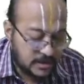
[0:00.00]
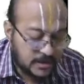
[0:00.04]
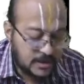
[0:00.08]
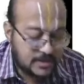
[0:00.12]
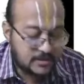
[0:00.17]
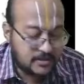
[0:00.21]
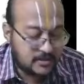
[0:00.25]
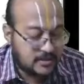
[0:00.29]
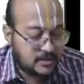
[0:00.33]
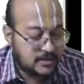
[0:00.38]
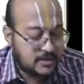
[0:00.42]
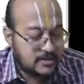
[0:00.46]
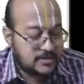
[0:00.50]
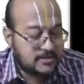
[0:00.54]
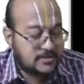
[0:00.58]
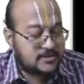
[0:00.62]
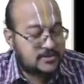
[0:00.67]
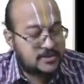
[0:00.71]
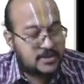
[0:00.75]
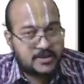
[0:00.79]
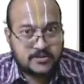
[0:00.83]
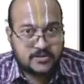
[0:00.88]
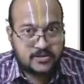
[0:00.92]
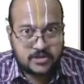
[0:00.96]
in
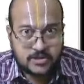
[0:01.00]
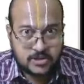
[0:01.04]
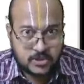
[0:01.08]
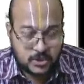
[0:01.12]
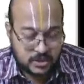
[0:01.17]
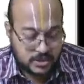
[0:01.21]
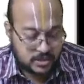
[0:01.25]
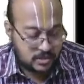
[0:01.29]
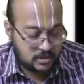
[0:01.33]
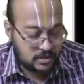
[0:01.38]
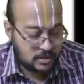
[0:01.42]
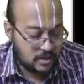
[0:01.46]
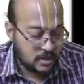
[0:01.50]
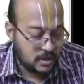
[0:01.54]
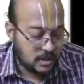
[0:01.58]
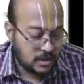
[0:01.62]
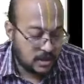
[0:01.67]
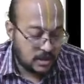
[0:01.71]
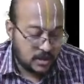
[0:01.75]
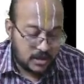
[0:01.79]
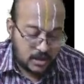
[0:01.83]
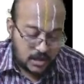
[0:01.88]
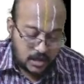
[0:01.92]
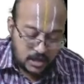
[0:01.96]
second situation.
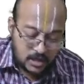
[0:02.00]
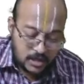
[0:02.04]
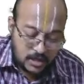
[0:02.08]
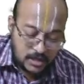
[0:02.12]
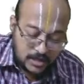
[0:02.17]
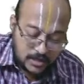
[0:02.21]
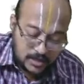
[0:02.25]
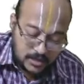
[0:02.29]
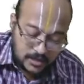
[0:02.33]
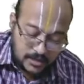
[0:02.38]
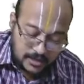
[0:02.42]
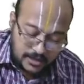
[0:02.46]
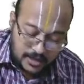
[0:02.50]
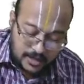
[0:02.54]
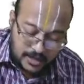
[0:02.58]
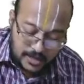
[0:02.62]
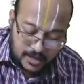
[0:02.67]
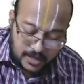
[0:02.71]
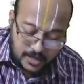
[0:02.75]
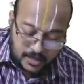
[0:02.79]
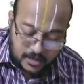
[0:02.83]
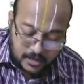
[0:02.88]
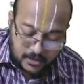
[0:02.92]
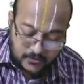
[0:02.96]
Earlier,
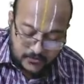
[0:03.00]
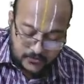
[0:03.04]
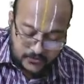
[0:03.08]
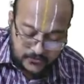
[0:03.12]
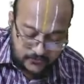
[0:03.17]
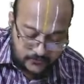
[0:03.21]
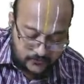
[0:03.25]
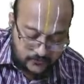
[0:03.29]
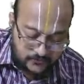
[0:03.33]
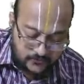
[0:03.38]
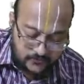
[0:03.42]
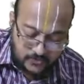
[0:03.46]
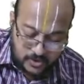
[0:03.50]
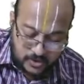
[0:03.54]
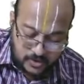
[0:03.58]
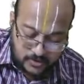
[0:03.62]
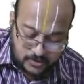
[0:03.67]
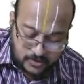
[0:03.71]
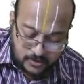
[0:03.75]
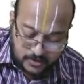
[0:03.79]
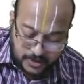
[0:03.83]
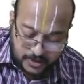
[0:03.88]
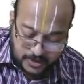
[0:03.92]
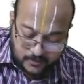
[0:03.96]
RF,
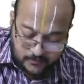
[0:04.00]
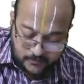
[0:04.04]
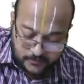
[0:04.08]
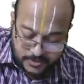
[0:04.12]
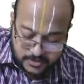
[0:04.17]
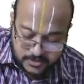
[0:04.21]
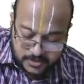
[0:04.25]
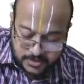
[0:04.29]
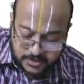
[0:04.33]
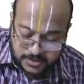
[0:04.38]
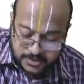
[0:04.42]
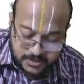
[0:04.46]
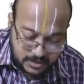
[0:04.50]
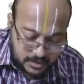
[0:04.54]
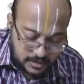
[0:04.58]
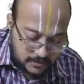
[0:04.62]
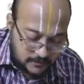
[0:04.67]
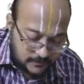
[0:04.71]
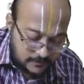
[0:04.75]
what, 9%,